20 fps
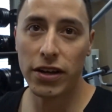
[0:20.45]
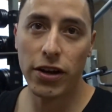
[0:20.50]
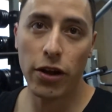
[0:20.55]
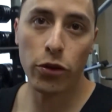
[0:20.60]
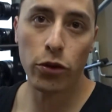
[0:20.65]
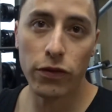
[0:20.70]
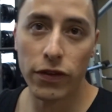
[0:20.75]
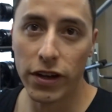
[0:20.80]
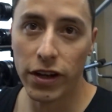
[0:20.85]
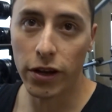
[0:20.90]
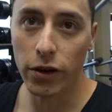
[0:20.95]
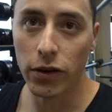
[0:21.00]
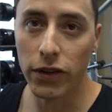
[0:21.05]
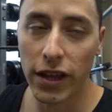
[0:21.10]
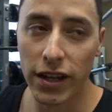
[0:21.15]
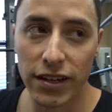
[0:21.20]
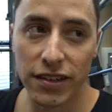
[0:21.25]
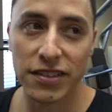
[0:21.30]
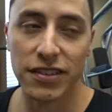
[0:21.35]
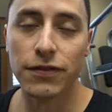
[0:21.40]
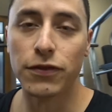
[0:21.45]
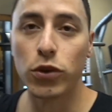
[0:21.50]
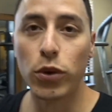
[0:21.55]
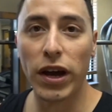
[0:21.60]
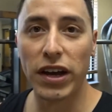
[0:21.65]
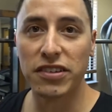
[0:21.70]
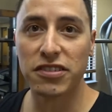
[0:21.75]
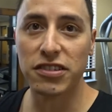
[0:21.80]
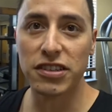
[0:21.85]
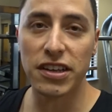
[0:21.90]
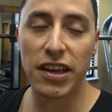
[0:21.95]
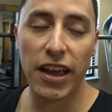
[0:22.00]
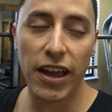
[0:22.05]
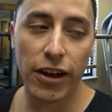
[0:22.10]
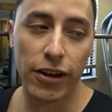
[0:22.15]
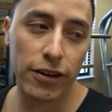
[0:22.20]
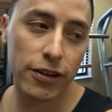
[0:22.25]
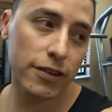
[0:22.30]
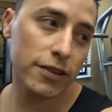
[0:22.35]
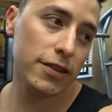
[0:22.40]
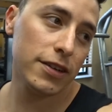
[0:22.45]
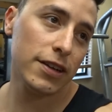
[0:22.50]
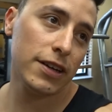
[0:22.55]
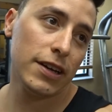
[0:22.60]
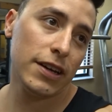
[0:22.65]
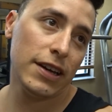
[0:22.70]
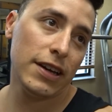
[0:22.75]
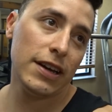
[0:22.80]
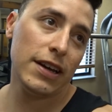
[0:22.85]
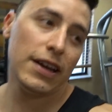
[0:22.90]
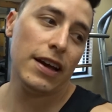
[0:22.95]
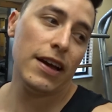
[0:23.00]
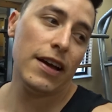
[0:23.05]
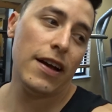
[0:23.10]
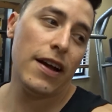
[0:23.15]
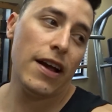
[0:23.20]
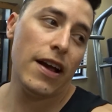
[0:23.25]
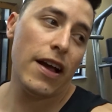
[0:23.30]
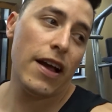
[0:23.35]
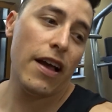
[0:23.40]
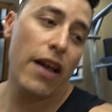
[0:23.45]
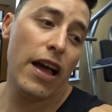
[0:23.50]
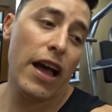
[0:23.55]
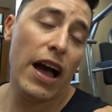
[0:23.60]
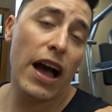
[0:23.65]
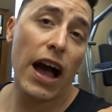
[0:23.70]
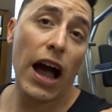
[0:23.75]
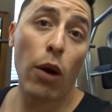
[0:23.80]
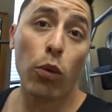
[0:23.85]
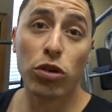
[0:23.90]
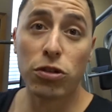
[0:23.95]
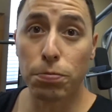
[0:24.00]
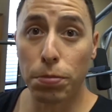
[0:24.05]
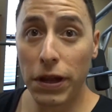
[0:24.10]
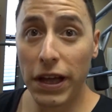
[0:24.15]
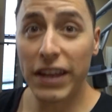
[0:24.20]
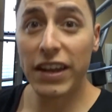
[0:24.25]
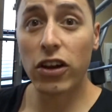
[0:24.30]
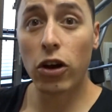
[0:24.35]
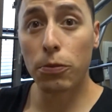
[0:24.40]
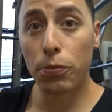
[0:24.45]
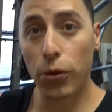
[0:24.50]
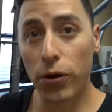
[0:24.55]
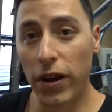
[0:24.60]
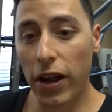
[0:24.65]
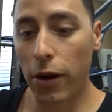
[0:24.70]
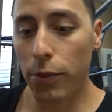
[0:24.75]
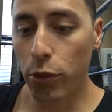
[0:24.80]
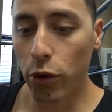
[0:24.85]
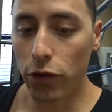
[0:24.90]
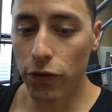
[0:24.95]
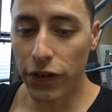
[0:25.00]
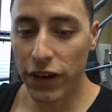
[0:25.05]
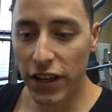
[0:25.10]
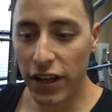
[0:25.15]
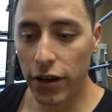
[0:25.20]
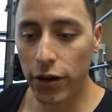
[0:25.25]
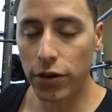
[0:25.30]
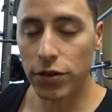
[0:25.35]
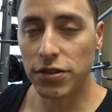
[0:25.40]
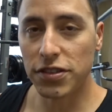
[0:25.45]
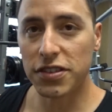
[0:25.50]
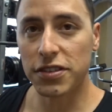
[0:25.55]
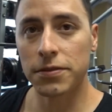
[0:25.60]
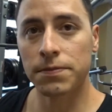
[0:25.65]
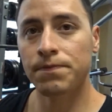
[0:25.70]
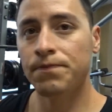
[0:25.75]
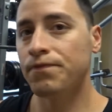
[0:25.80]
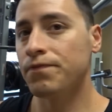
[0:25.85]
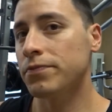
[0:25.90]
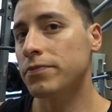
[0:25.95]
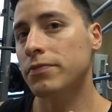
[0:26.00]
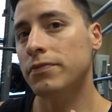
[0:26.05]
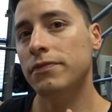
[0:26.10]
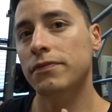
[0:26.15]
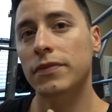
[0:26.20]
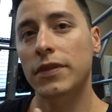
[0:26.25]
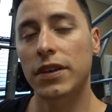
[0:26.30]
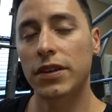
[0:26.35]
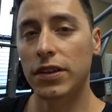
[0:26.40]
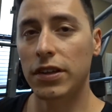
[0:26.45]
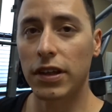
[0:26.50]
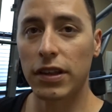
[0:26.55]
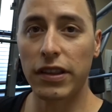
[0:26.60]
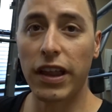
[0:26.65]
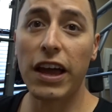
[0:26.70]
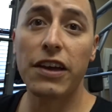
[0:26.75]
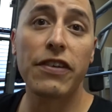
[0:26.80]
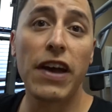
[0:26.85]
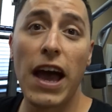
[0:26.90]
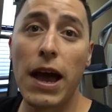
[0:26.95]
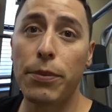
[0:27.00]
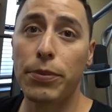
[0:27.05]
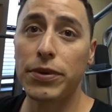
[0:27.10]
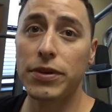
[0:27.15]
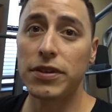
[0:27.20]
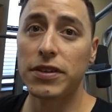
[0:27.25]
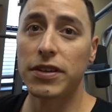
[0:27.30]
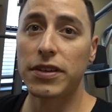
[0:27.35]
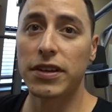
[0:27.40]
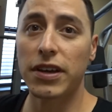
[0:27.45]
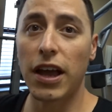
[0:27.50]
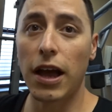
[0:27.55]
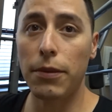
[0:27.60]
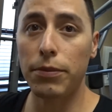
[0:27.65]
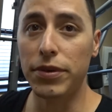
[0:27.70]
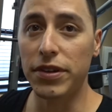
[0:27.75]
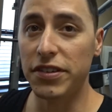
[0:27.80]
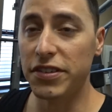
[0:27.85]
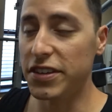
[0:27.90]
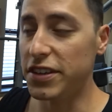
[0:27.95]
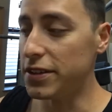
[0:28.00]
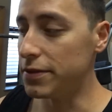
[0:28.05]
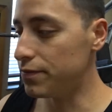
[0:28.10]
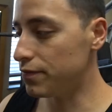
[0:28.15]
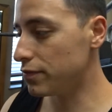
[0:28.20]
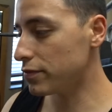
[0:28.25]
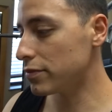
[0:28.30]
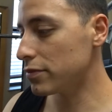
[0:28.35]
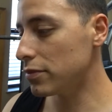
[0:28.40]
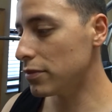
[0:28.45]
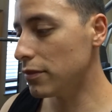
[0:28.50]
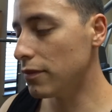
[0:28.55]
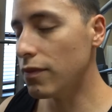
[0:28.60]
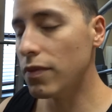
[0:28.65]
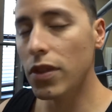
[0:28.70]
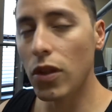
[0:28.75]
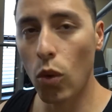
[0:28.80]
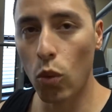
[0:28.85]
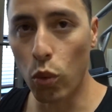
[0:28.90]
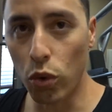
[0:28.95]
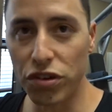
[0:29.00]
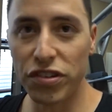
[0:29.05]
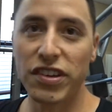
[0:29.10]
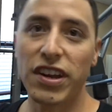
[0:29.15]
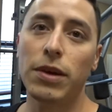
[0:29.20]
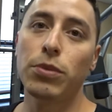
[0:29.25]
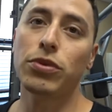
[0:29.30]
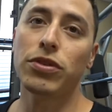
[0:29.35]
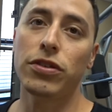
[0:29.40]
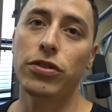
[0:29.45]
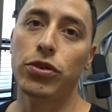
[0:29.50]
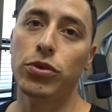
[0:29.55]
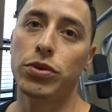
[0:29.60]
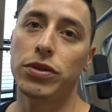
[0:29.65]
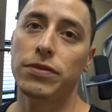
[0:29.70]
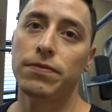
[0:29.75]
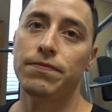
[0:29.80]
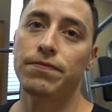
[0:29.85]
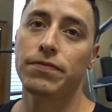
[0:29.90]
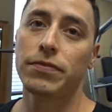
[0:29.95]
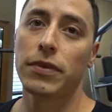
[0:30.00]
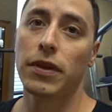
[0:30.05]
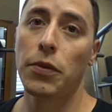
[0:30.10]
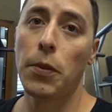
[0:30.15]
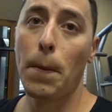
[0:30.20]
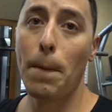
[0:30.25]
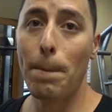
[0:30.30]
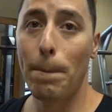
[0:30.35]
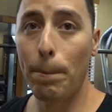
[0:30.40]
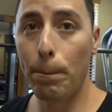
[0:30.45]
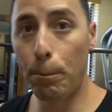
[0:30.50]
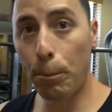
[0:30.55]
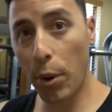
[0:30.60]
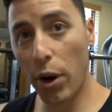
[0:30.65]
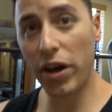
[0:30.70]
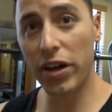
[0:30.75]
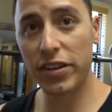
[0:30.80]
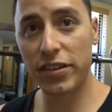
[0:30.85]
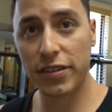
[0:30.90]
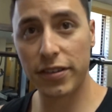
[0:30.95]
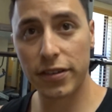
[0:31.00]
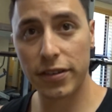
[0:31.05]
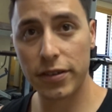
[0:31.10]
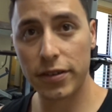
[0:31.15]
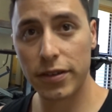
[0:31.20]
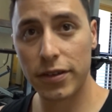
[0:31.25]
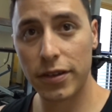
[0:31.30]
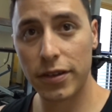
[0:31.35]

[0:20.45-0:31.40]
another video, that is, if you actually care. I was planning on putting out more videos. Life happened, got busy, wasn't able to do it. But